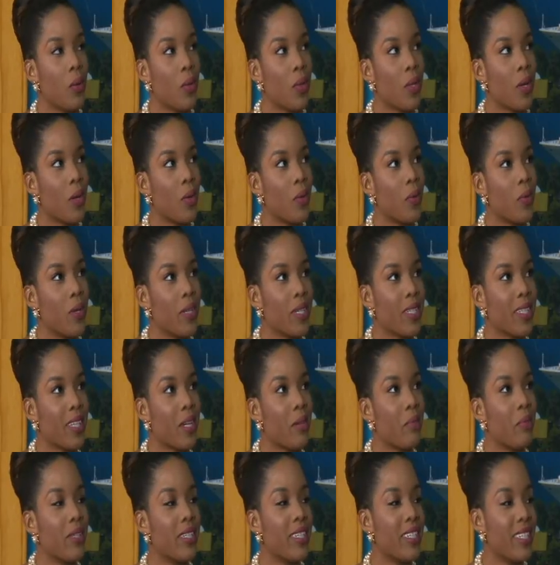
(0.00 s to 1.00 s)
that works,
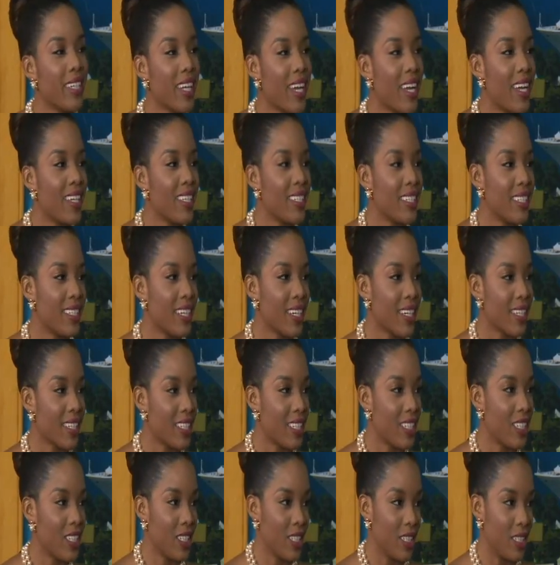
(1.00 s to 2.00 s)
I'm a GIS
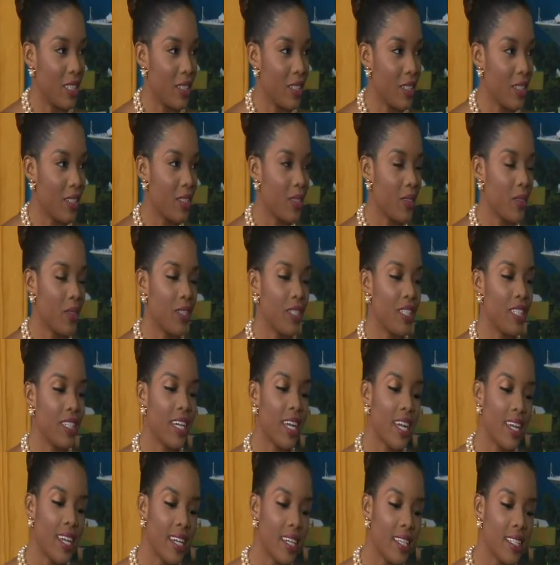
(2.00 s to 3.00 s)
technician. So
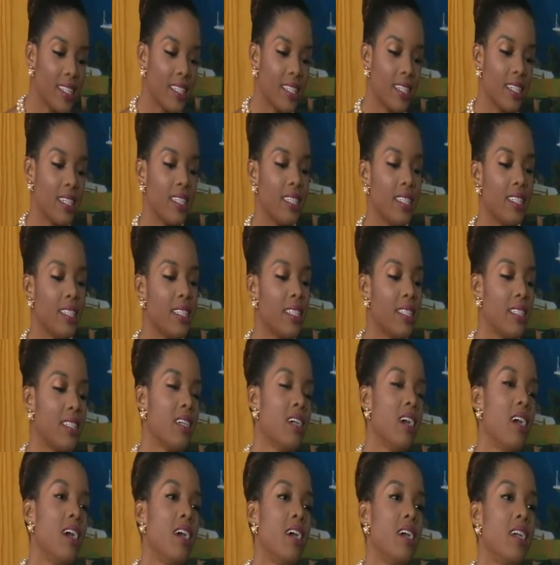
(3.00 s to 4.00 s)
GIS is
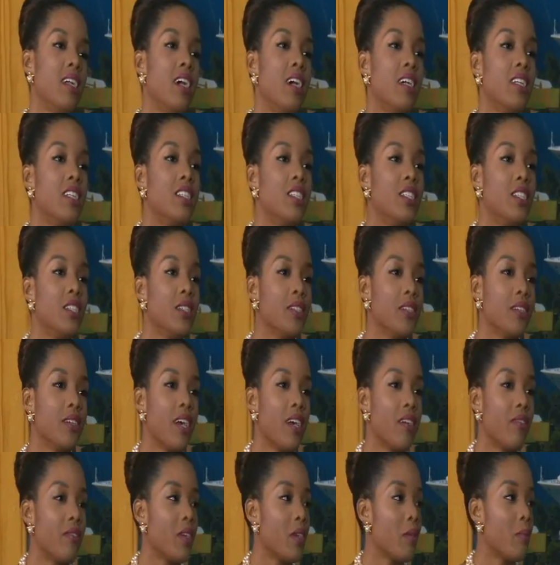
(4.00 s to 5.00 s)
a
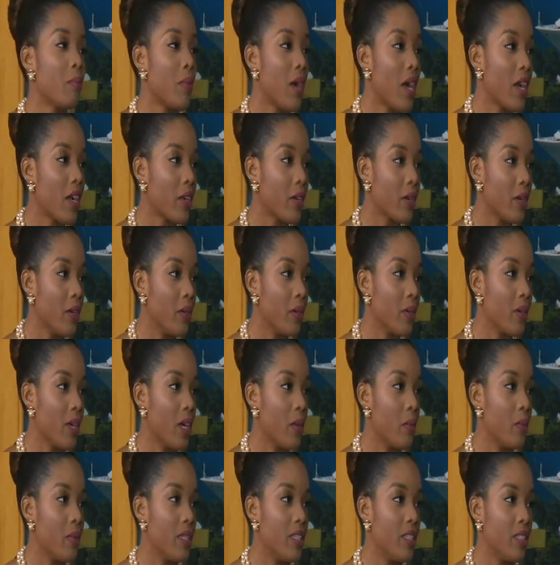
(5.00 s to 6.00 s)
geographic background
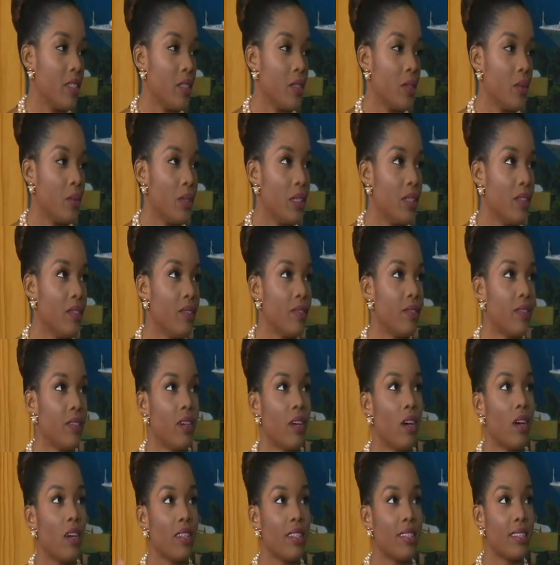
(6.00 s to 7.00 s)
and we deal with
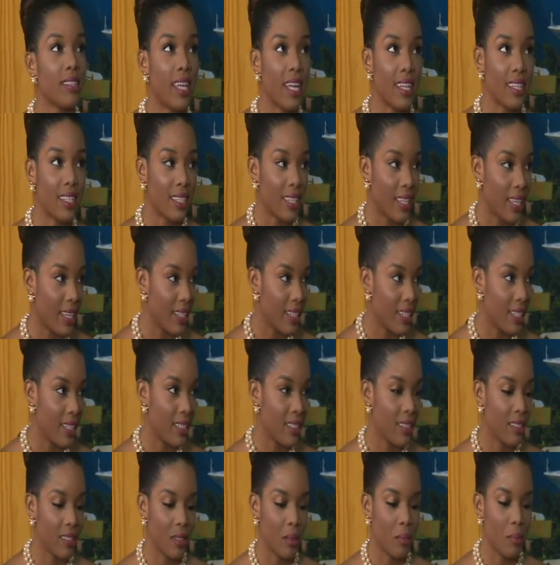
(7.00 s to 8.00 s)
satellite
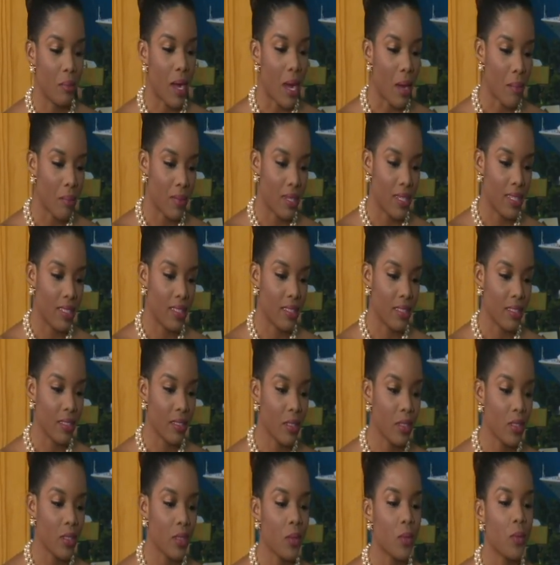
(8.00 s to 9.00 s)
data, map data.
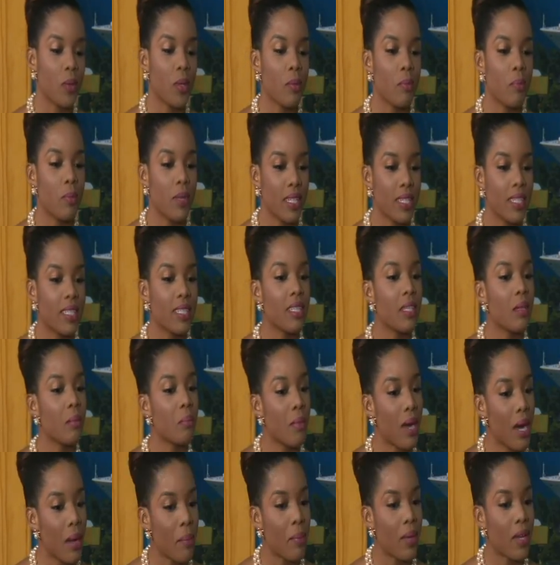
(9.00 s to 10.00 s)
So we're basically
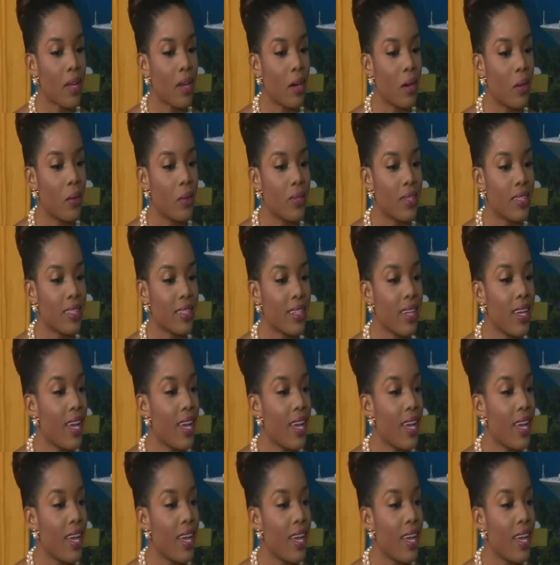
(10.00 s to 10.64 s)
mapping out